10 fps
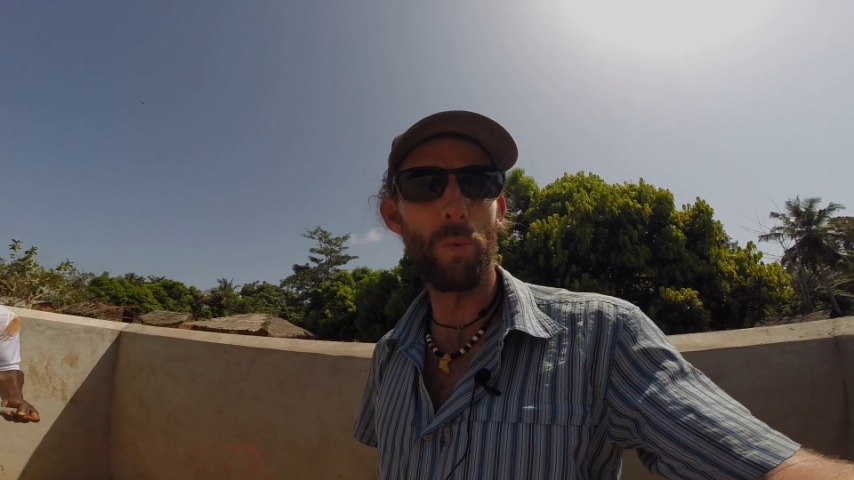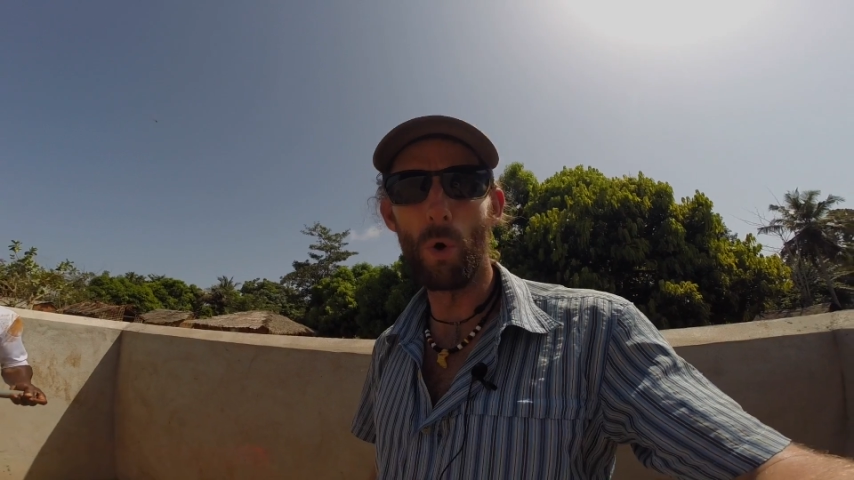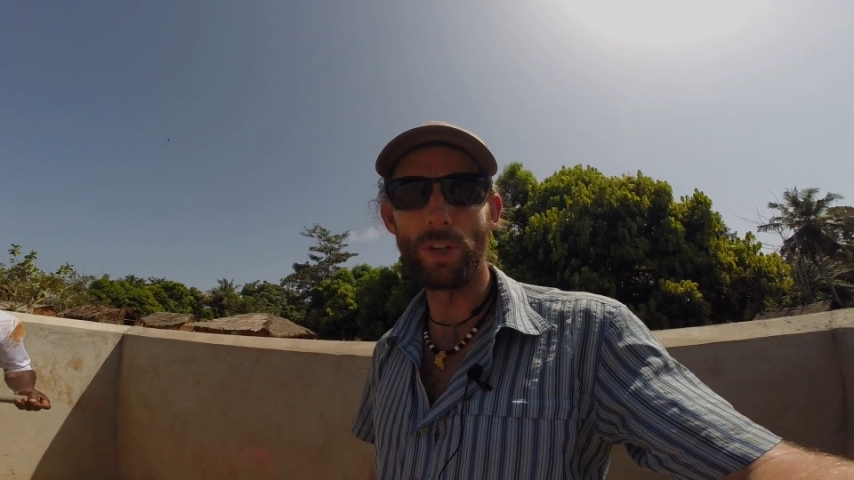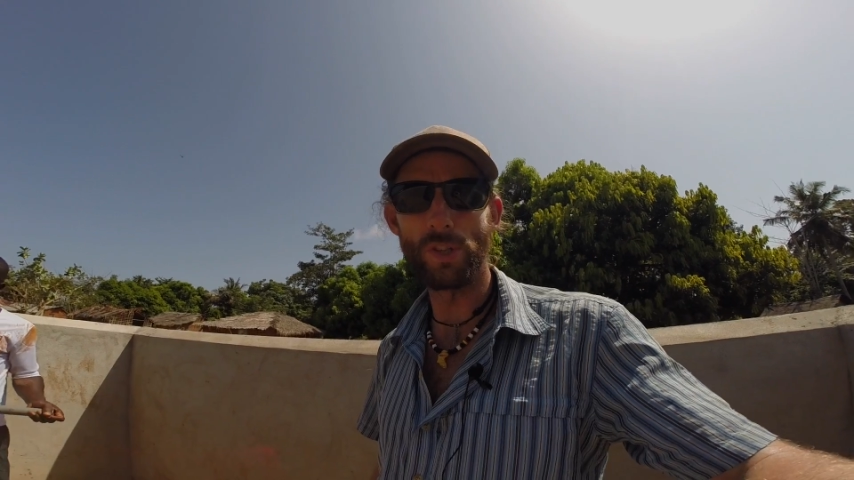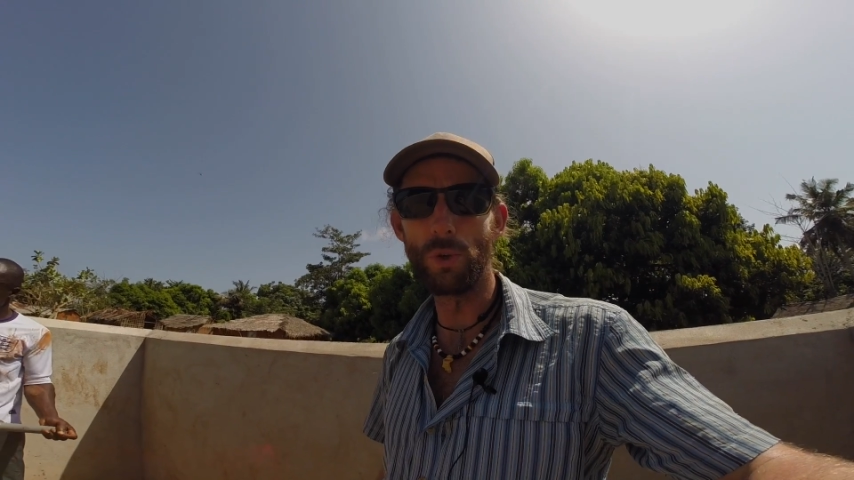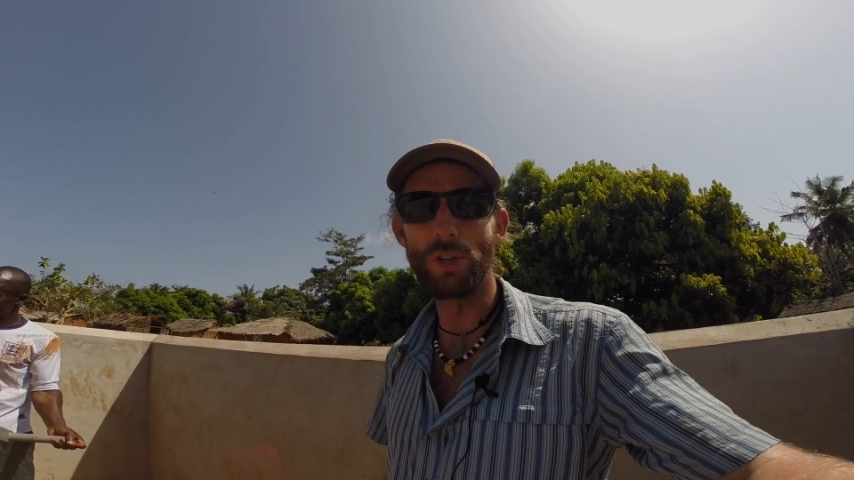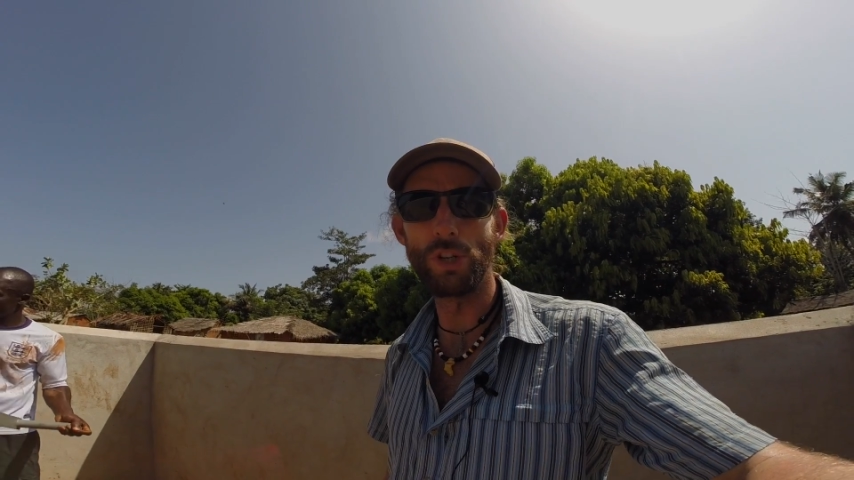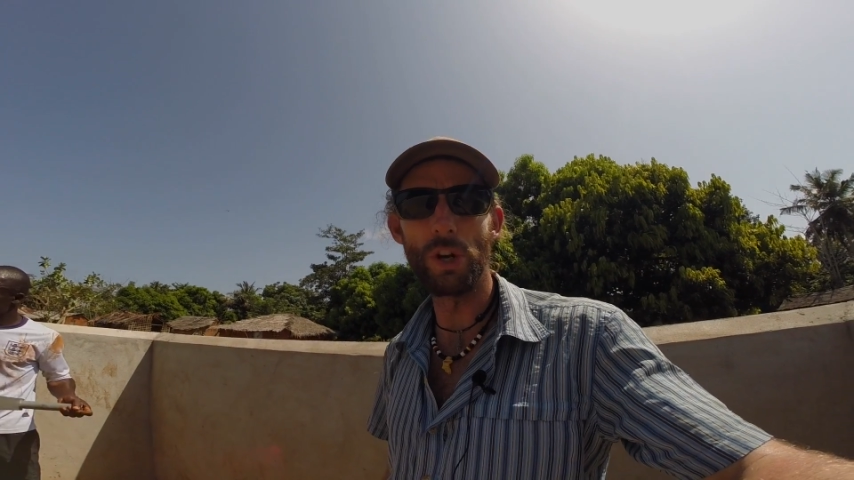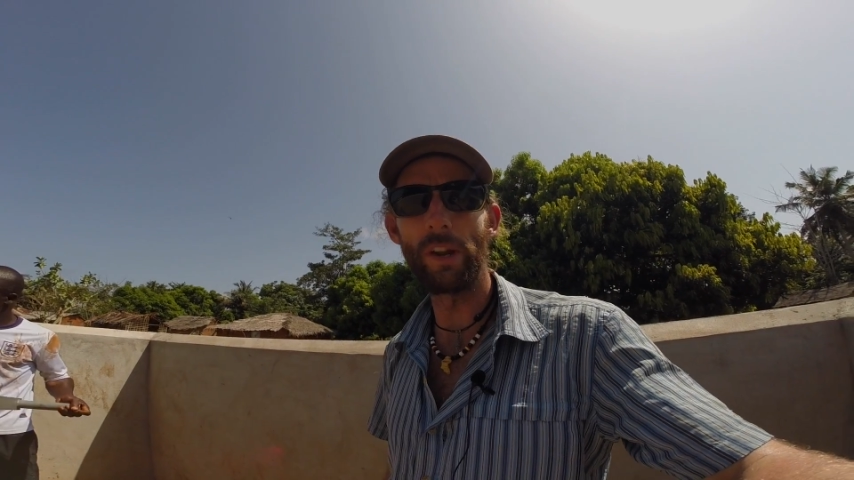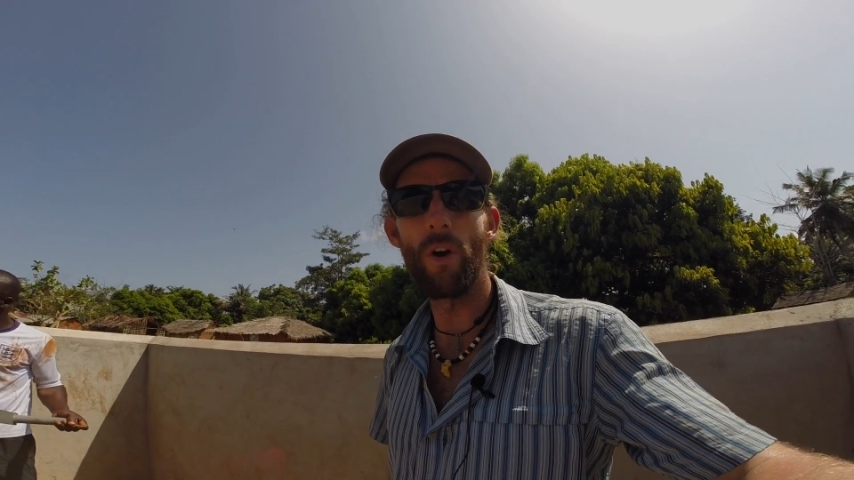the water's good to
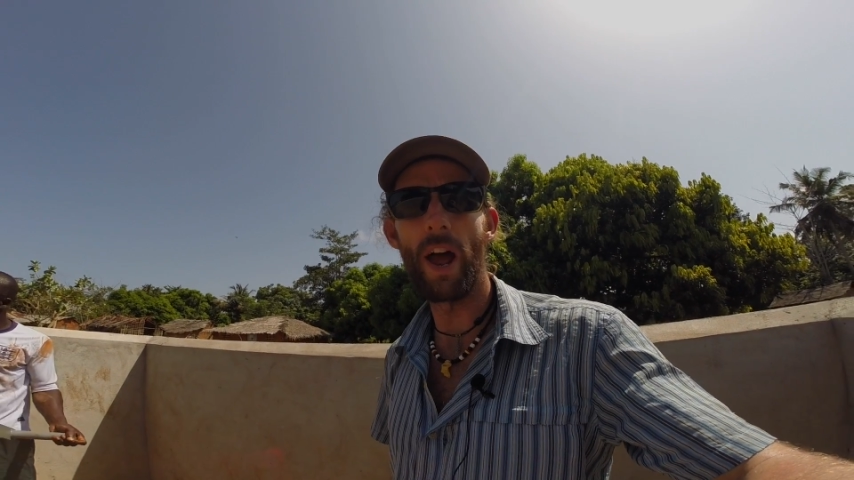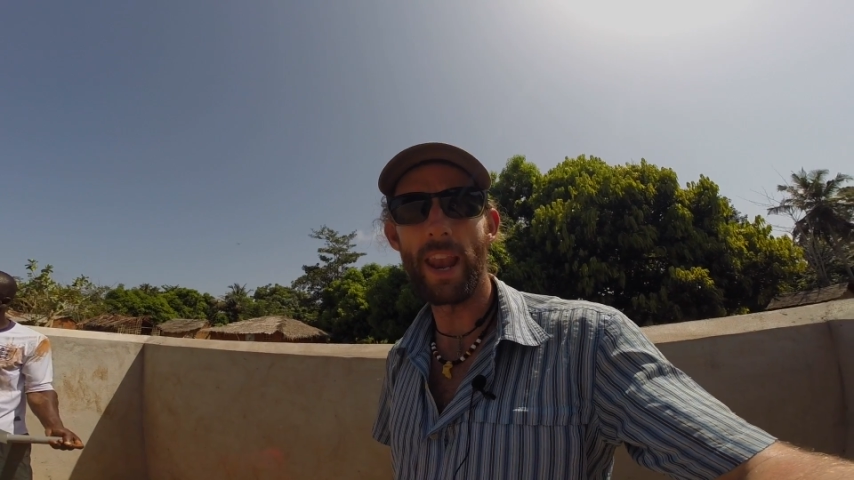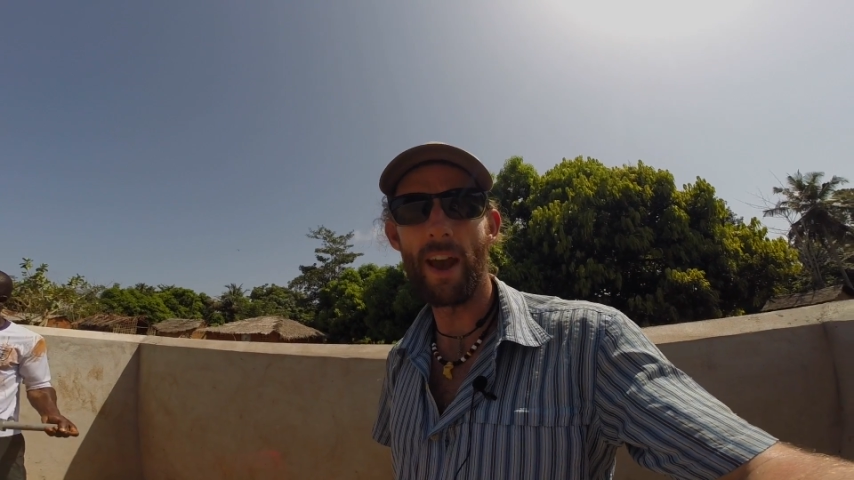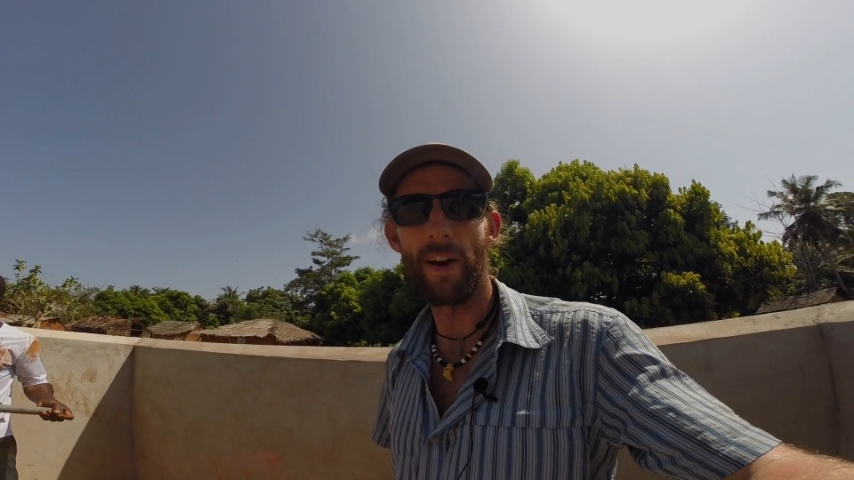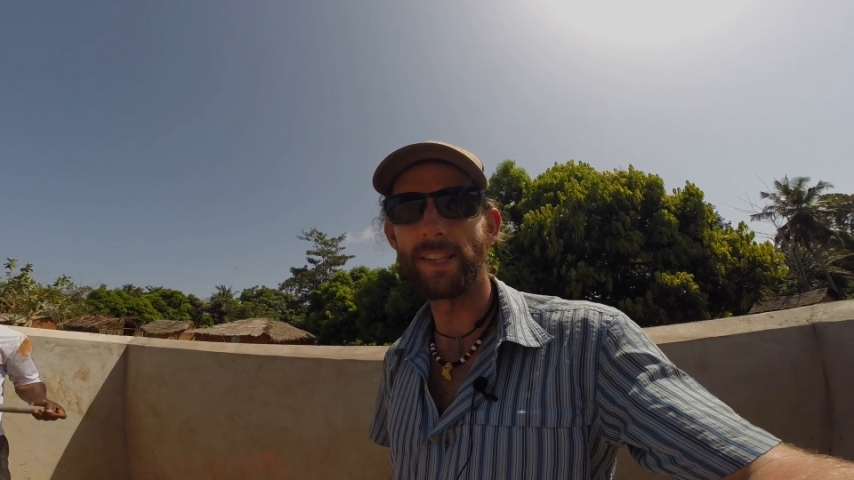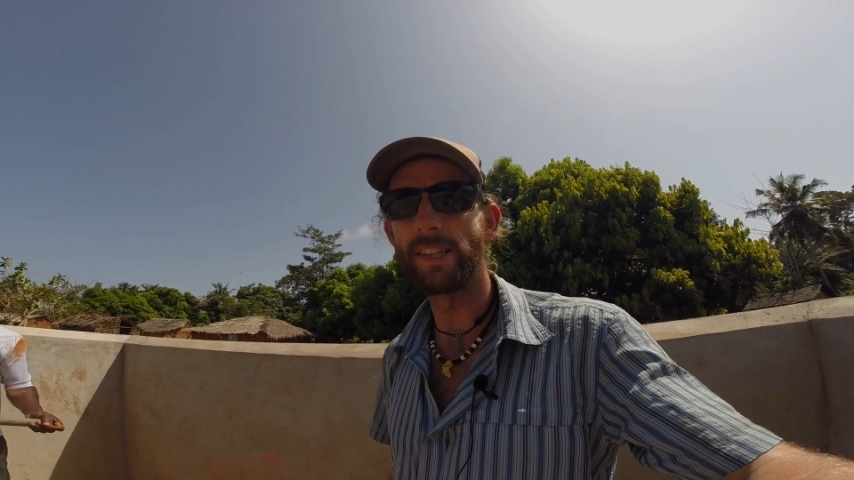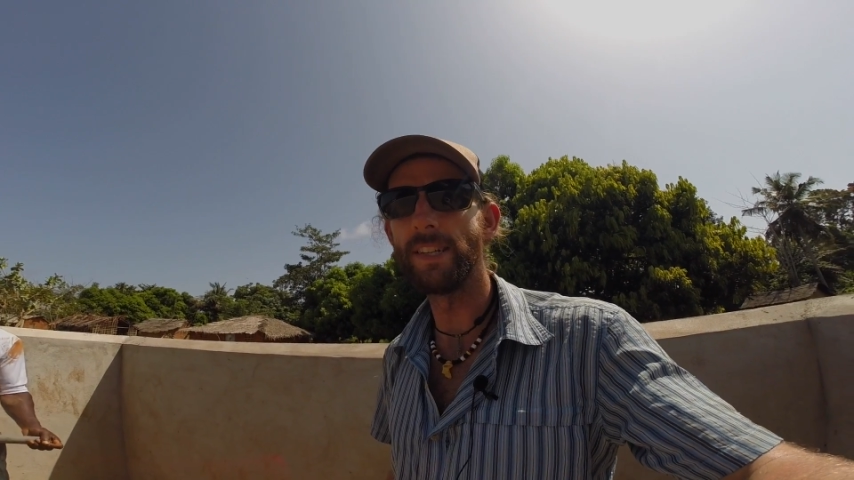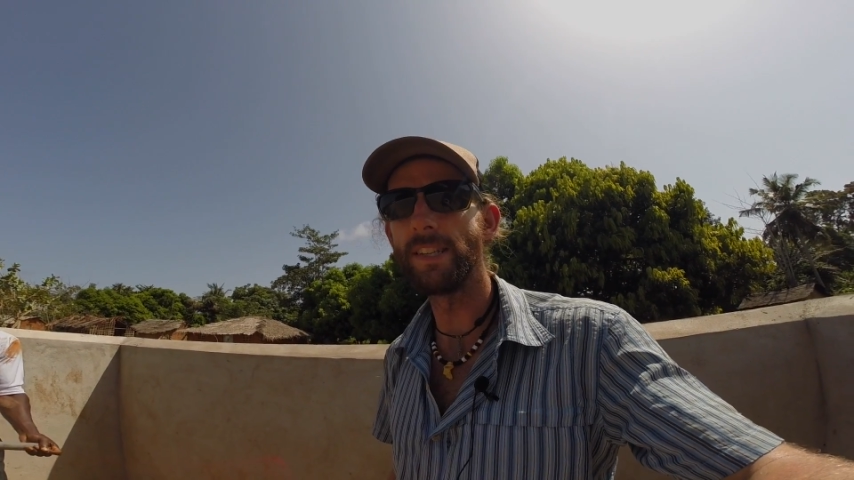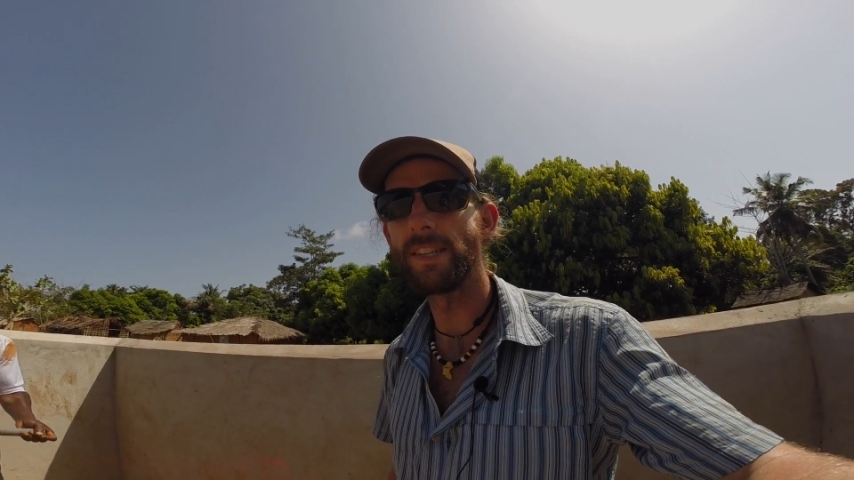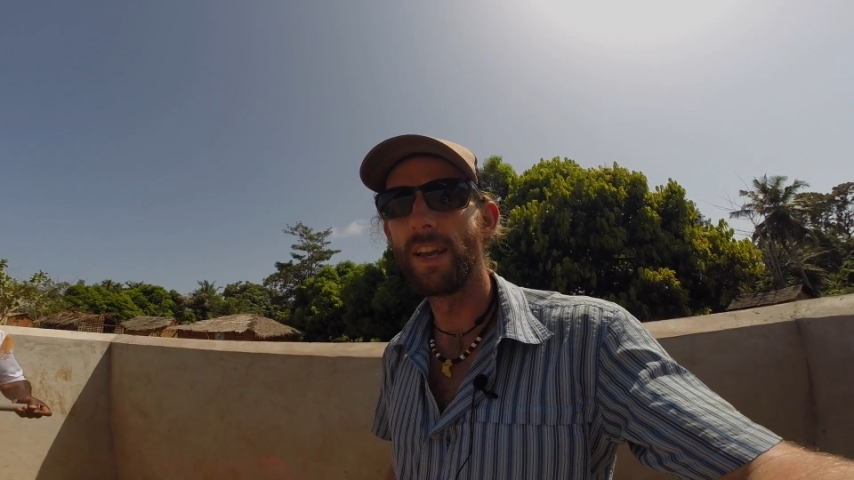drink right now as it
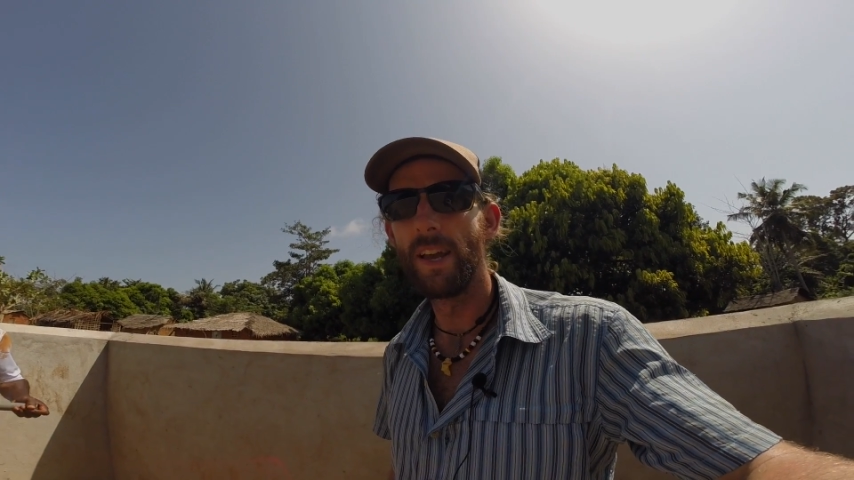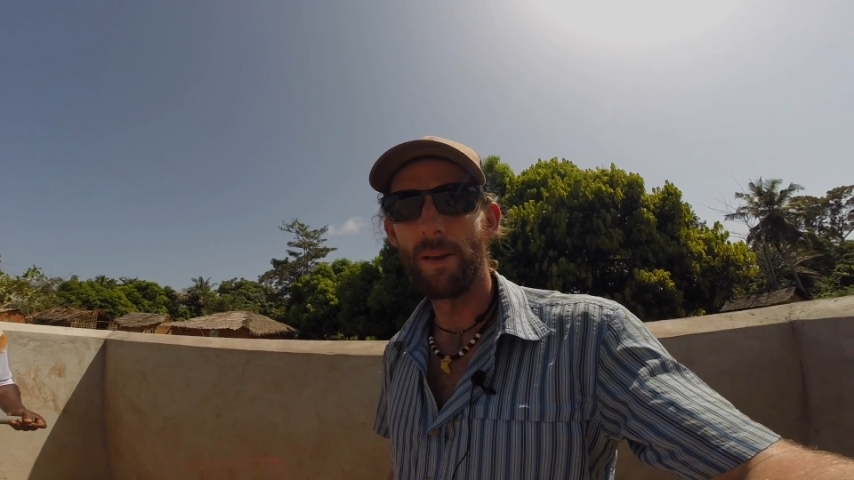is,